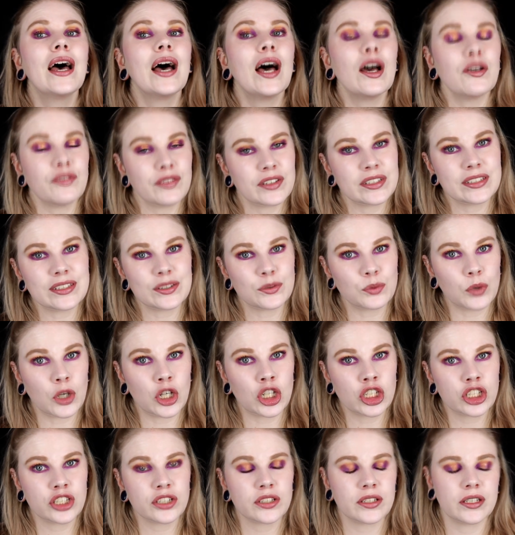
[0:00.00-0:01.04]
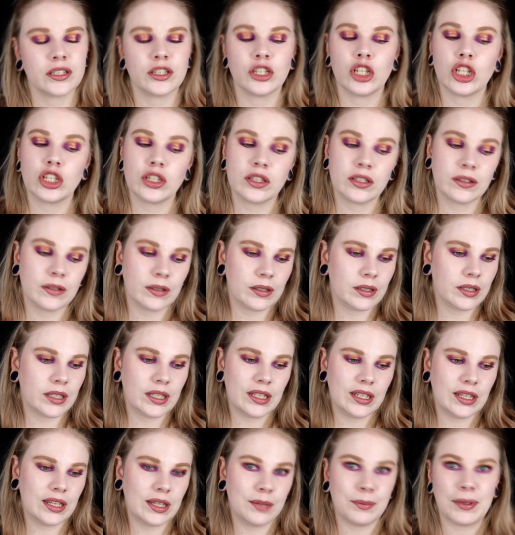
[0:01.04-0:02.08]
I think this works, not
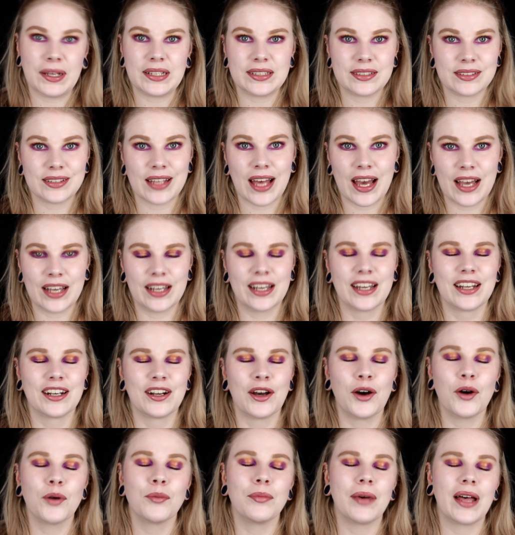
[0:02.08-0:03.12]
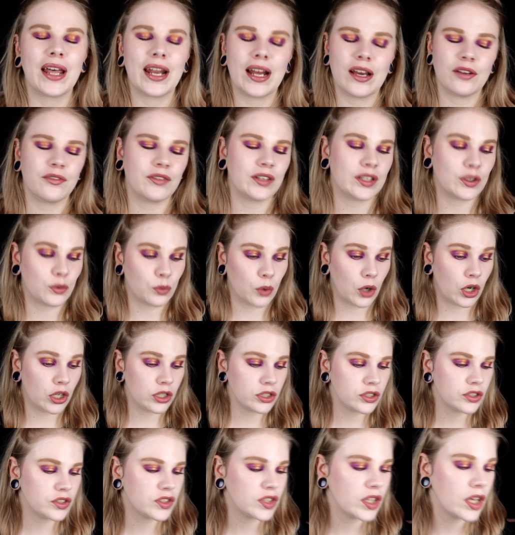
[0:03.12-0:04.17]
the best I know, but I think it
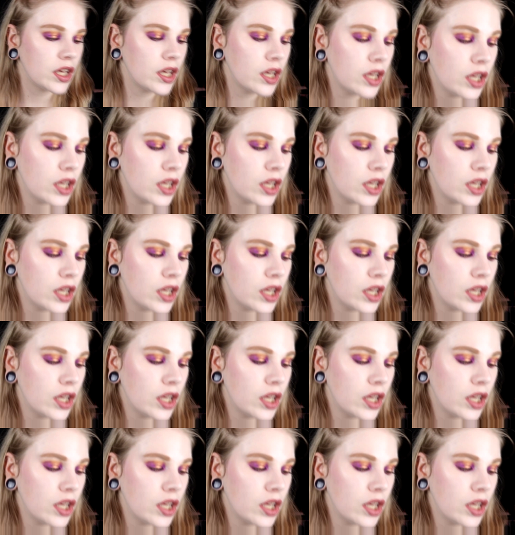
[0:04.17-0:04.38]
works.